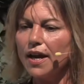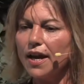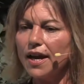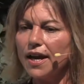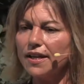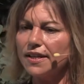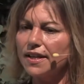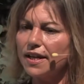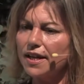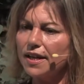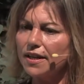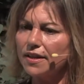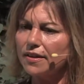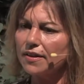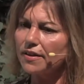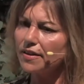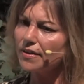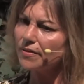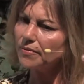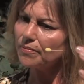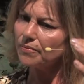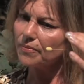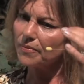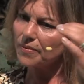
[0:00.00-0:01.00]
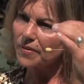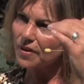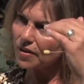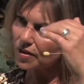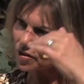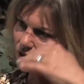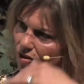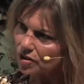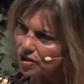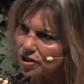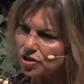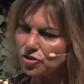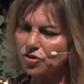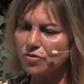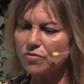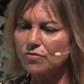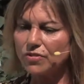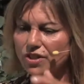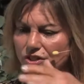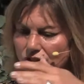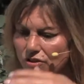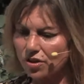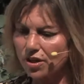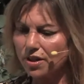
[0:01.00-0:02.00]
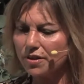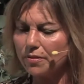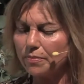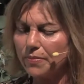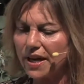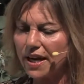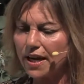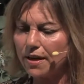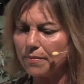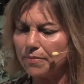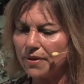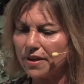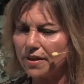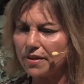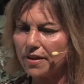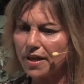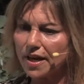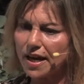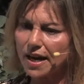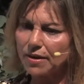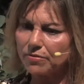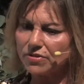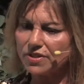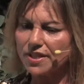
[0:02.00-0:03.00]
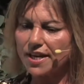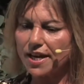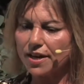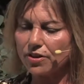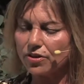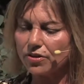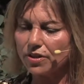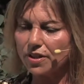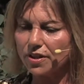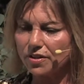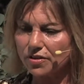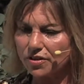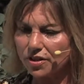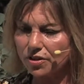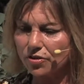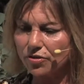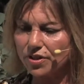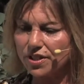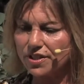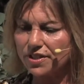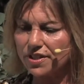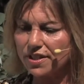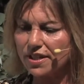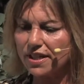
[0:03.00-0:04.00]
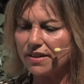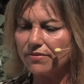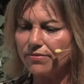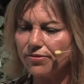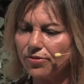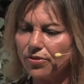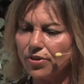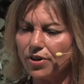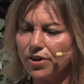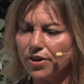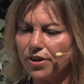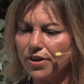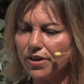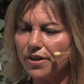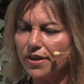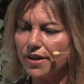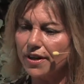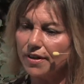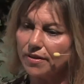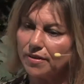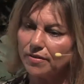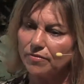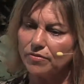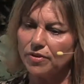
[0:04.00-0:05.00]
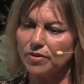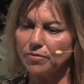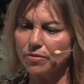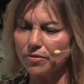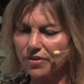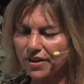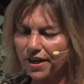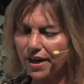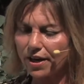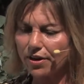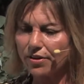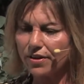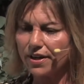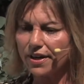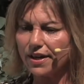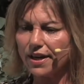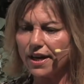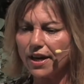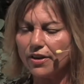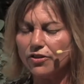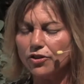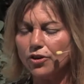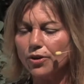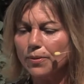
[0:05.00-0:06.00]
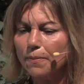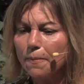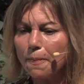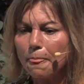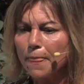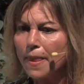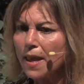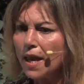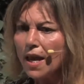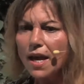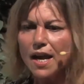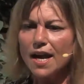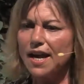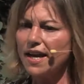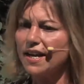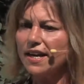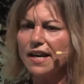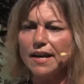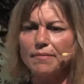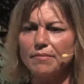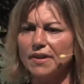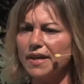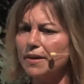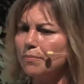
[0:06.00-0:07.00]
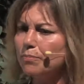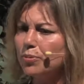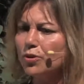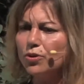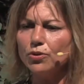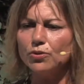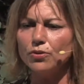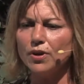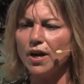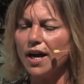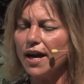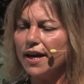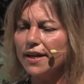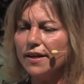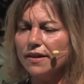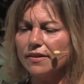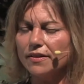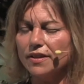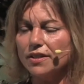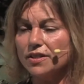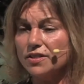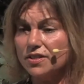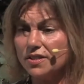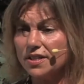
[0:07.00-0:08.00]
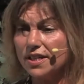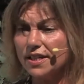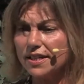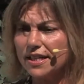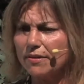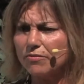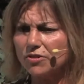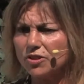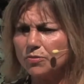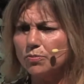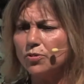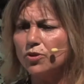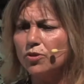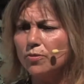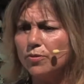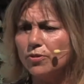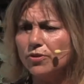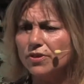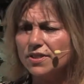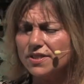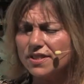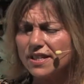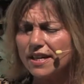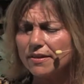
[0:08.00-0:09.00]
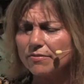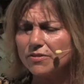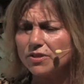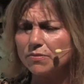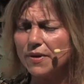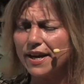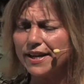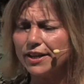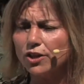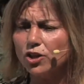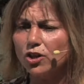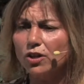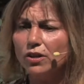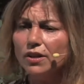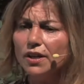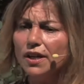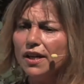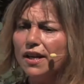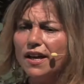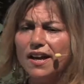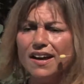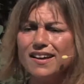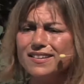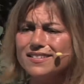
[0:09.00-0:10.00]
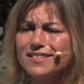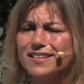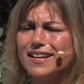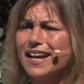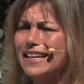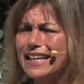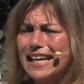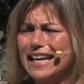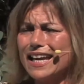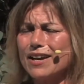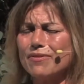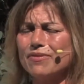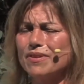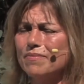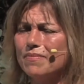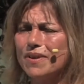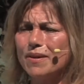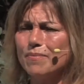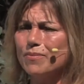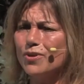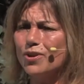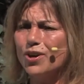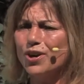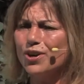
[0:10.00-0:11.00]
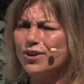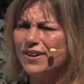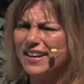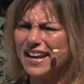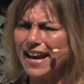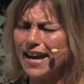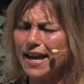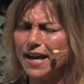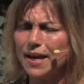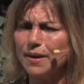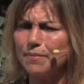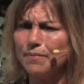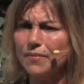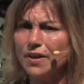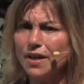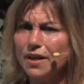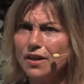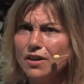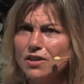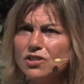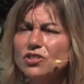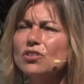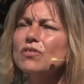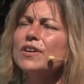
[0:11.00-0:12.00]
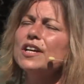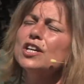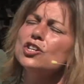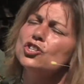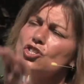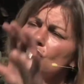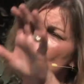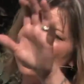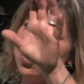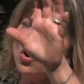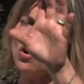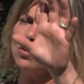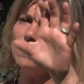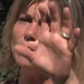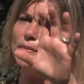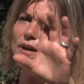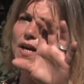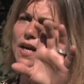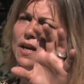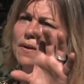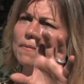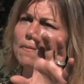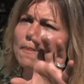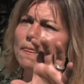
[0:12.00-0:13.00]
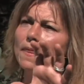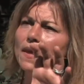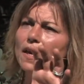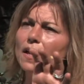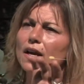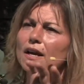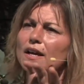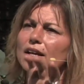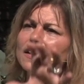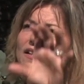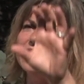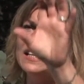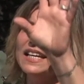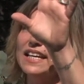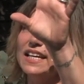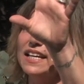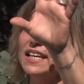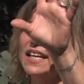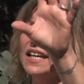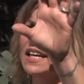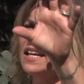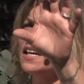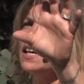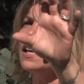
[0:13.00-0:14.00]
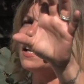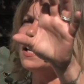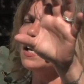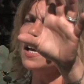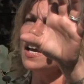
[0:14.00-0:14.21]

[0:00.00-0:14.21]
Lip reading: then we saw the baby that I was at the christening for her, and we were there together. And I'm like, Boo, his nickname was Boo Boo, his name was Michael. I said, I can't remember her name. So he showed me Nikki